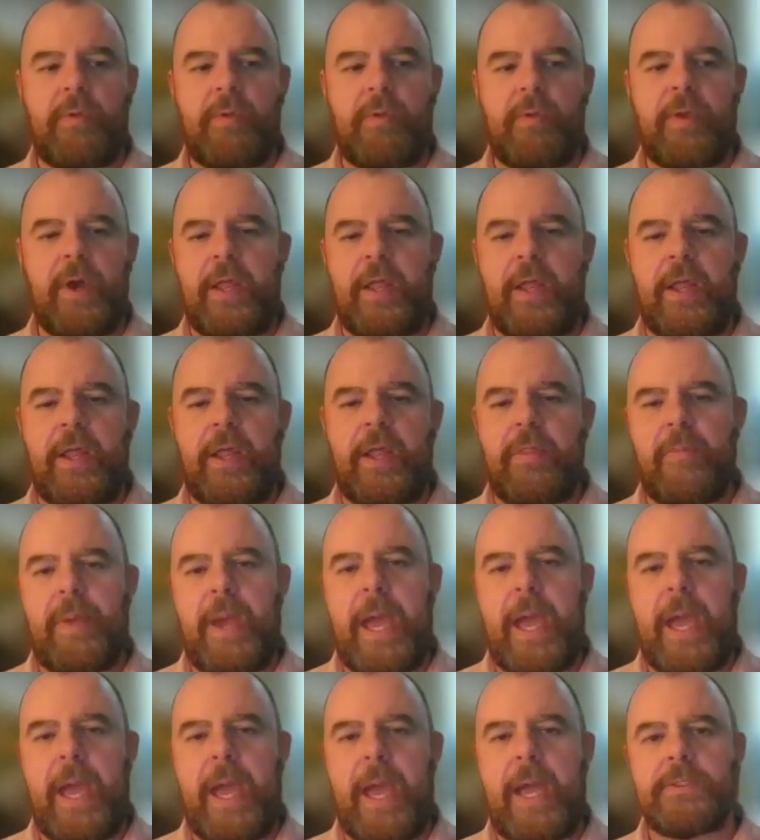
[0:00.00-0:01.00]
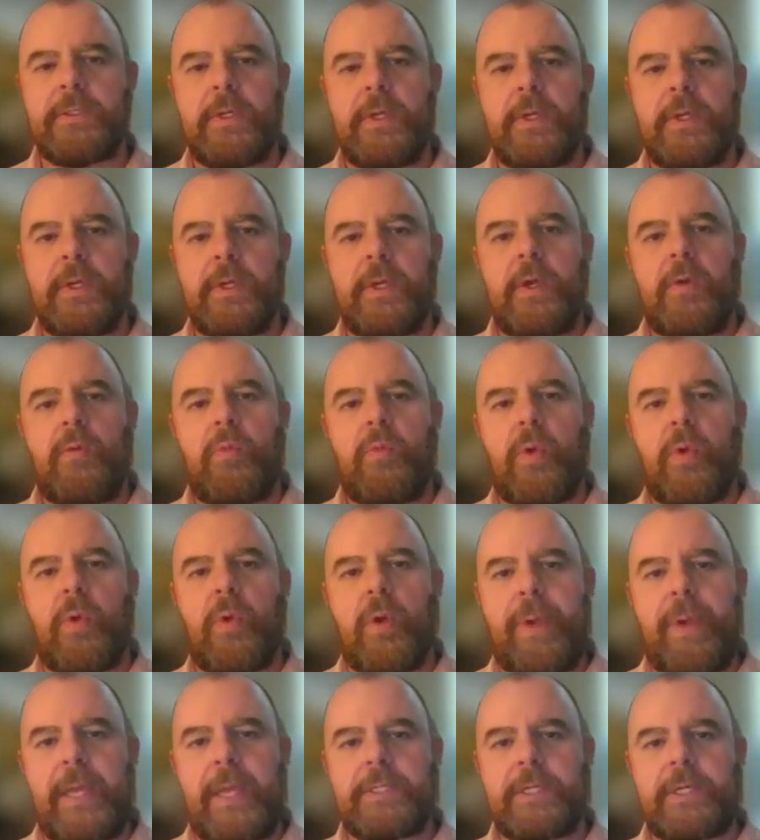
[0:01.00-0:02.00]
We've done it in the past,
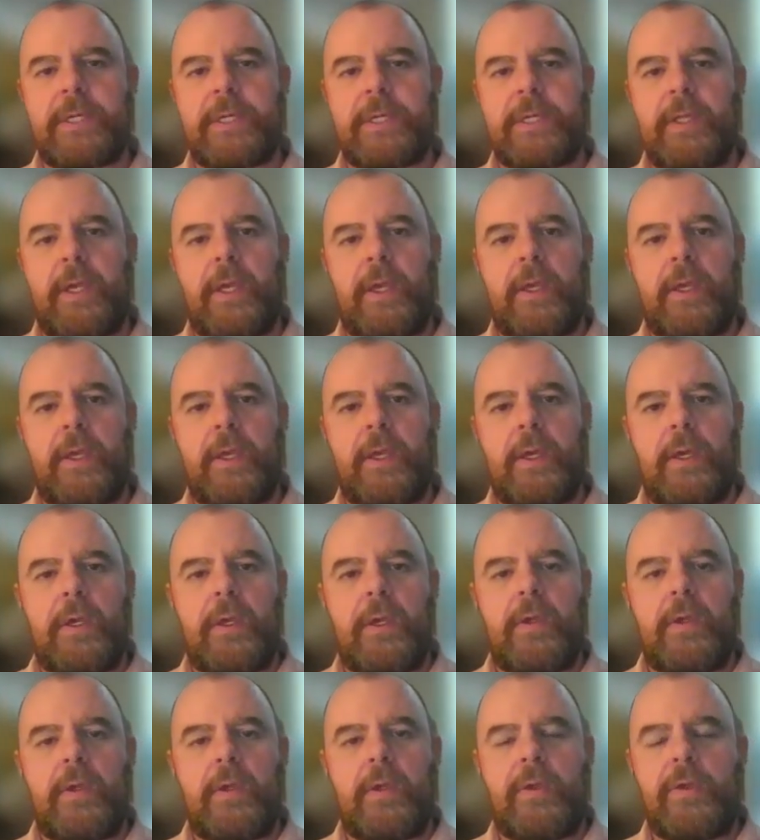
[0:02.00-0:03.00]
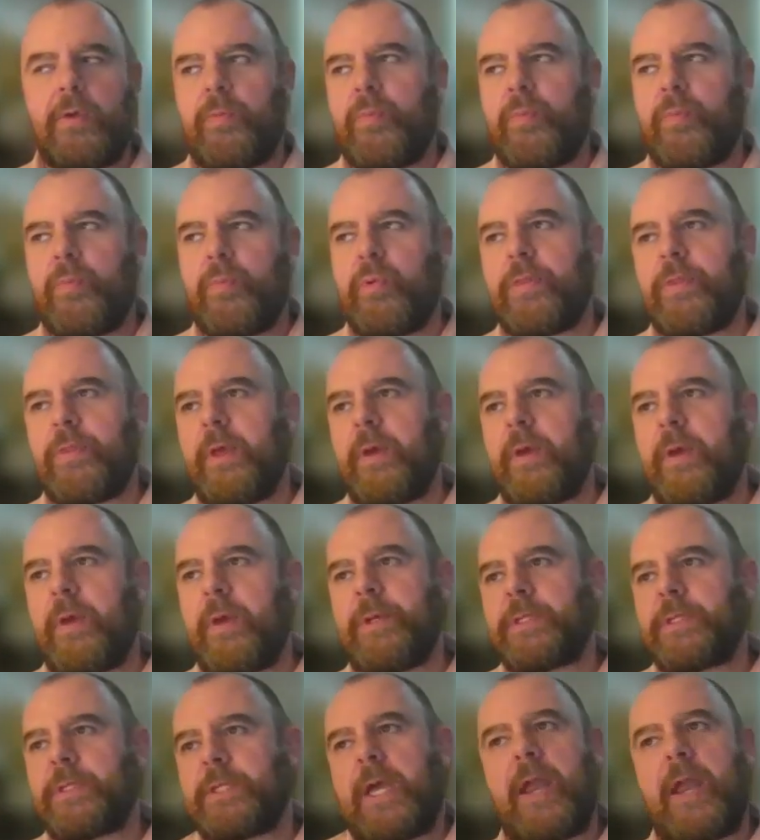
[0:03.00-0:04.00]
where basically you put
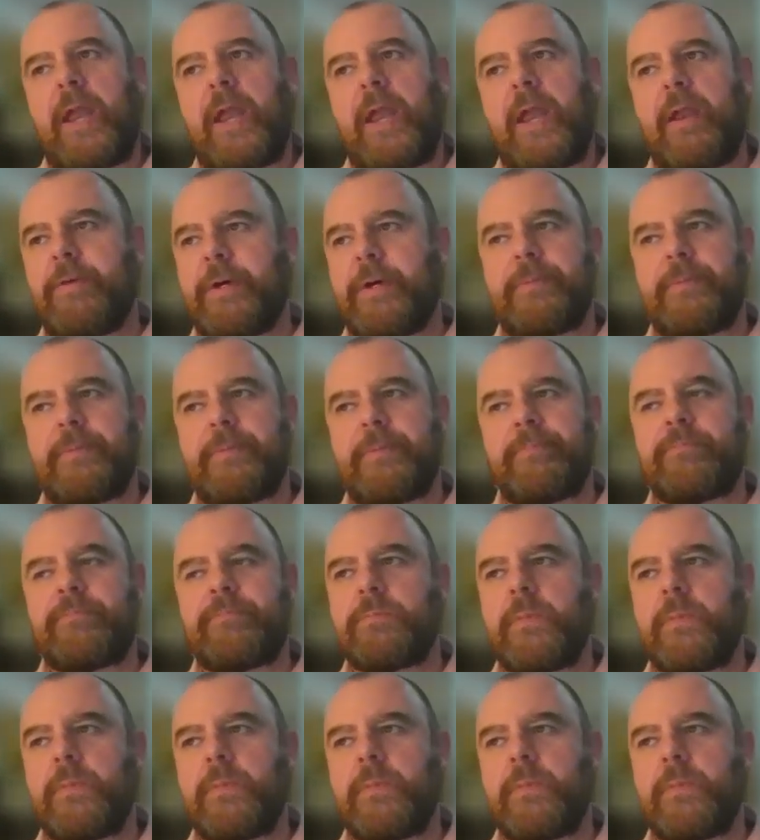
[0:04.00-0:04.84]
them as kind of a